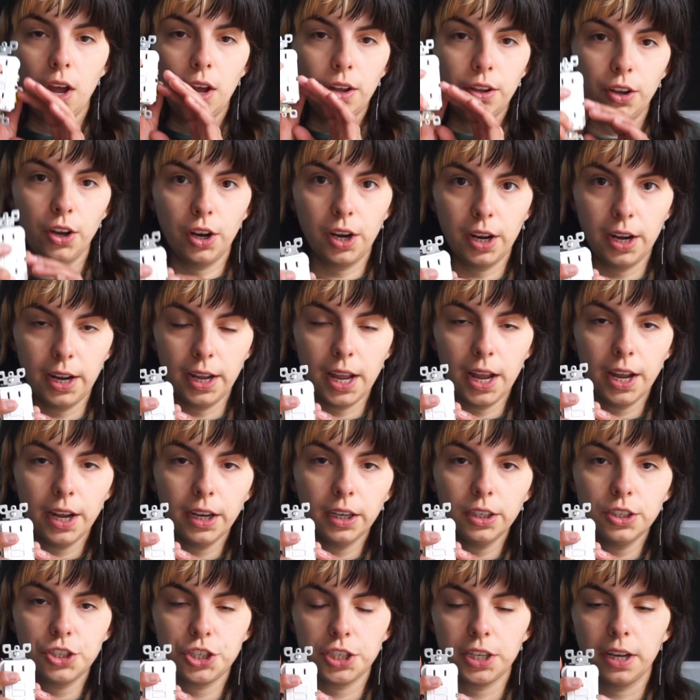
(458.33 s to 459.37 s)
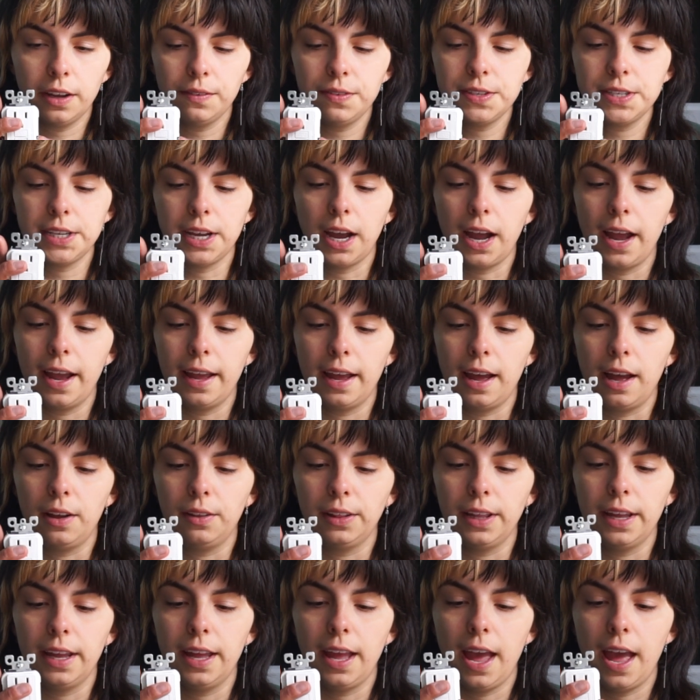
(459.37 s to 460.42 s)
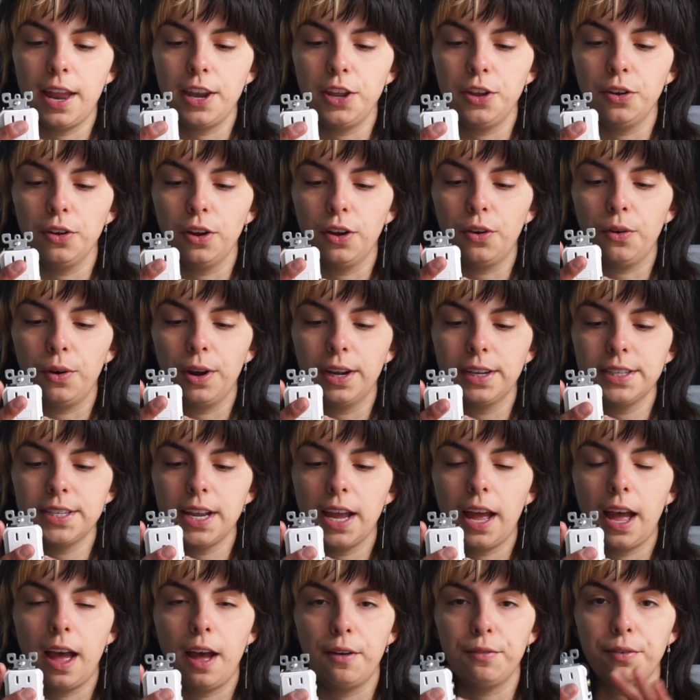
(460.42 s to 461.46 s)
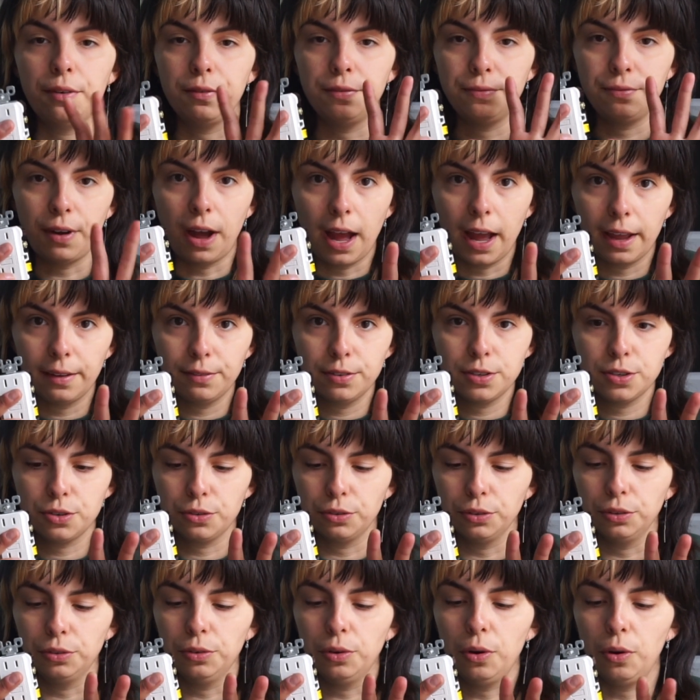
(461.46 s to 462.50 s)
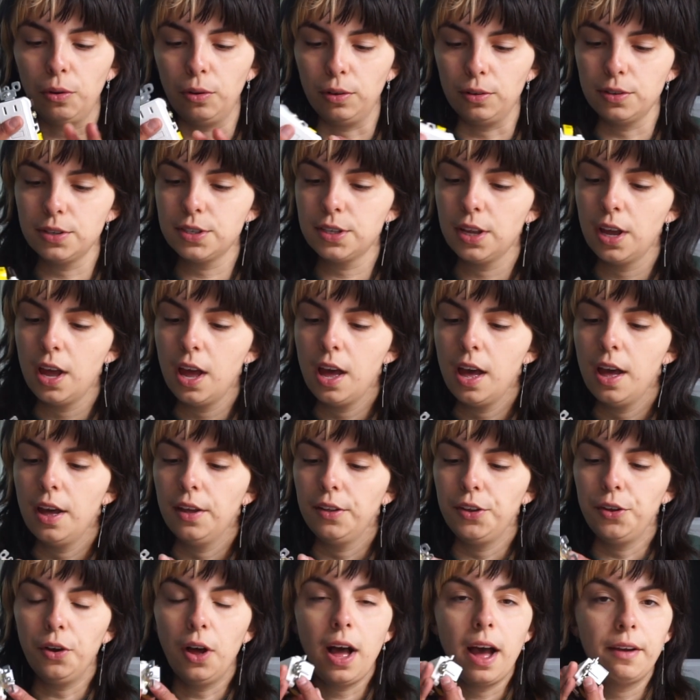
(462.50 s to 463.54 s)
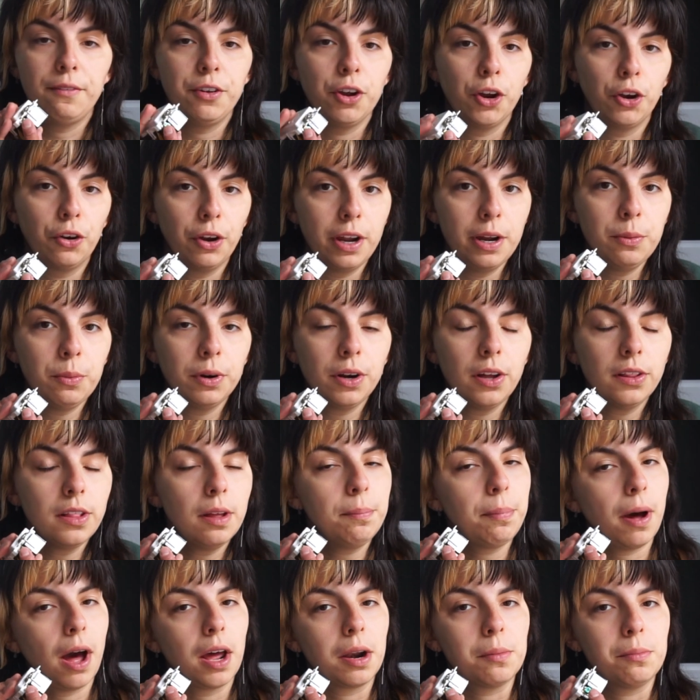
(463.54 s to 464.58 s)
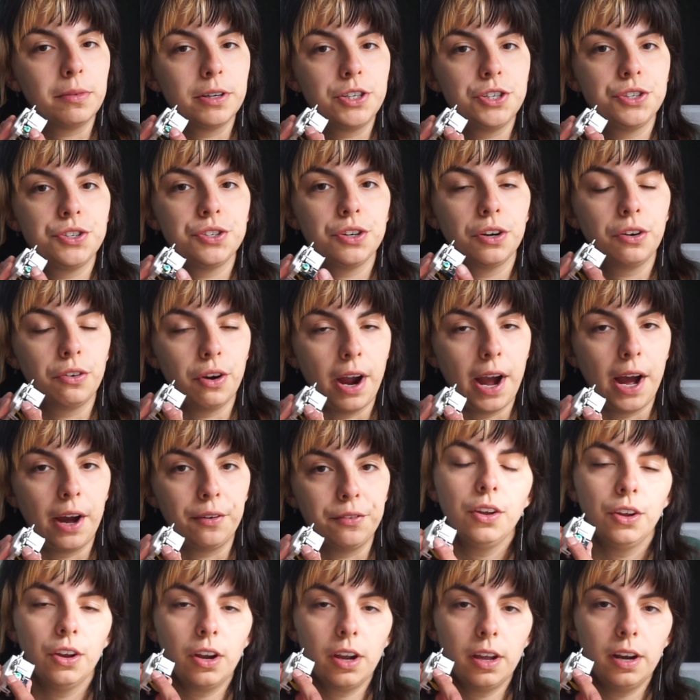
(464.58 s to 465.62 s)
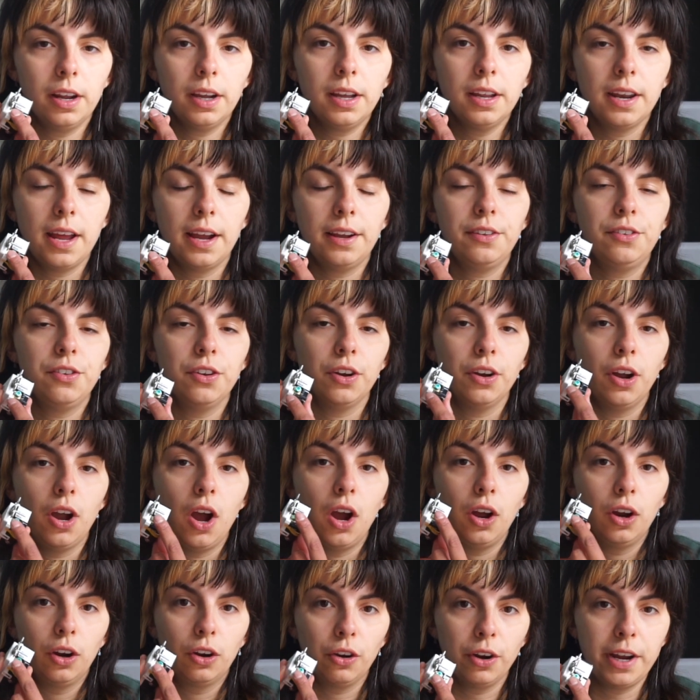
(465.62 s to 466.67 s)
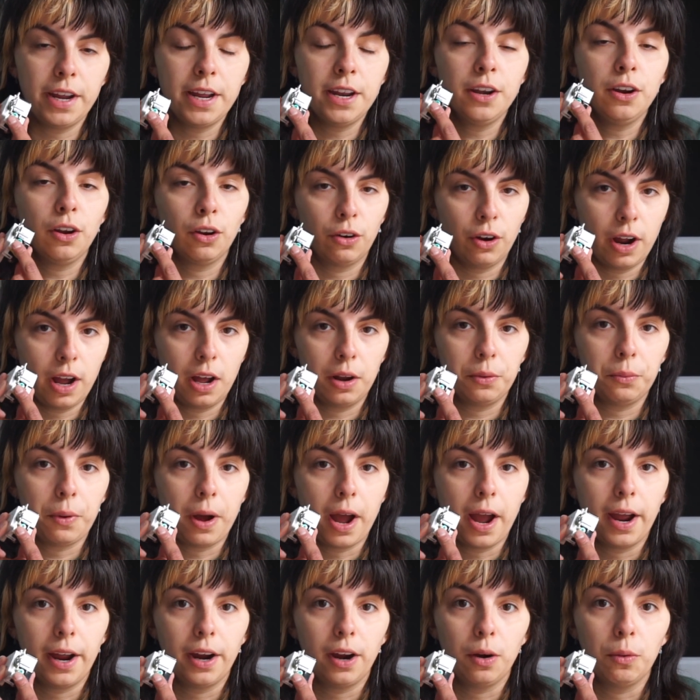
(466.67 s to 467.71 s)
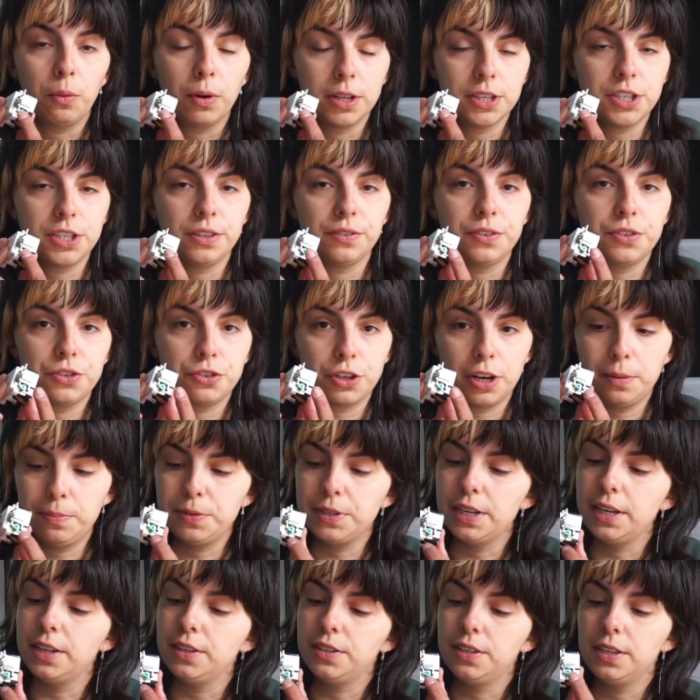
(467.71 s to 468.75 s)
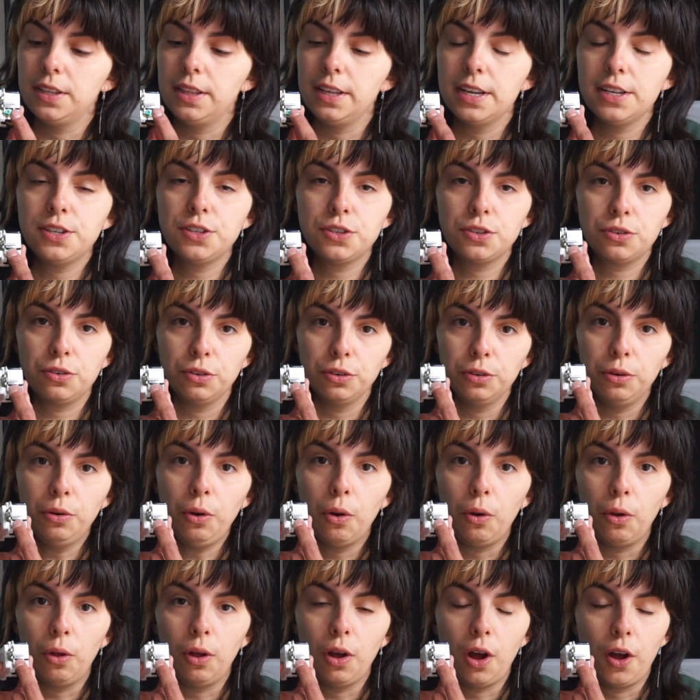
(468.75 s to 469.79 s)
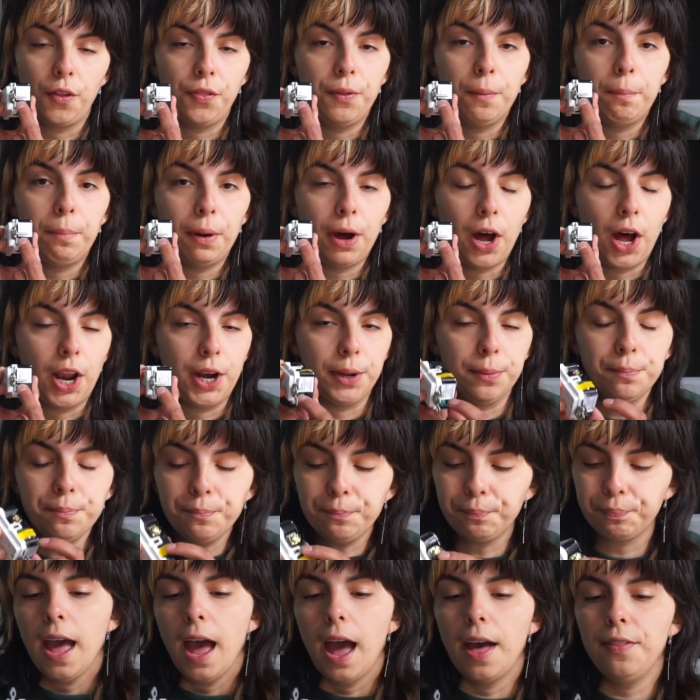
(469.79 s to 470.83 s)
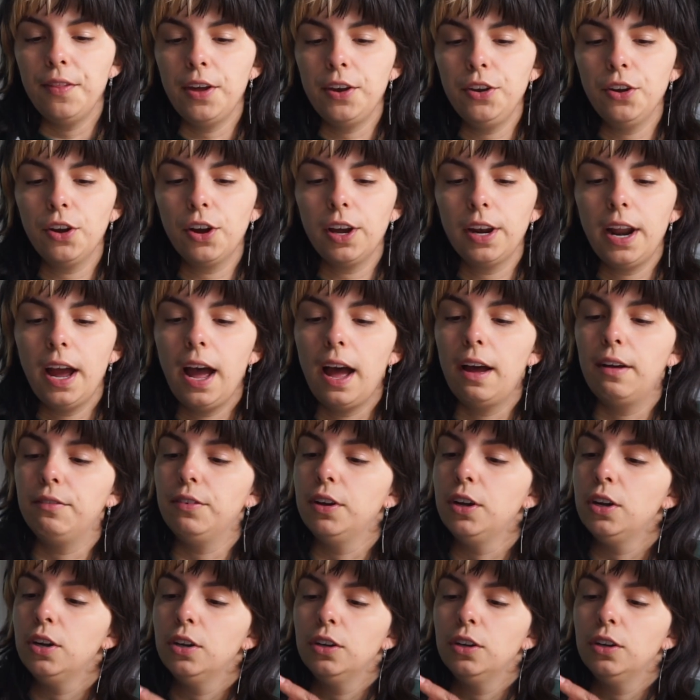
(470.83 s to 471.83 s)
You're going to get your GFCI outlet and you're going to have 5 screw holes. You'll have your green one on the bottom, which is your ground. You're going to connect your green ground wire once you've stripped it to this screw hole on the bottom. And then you're going to have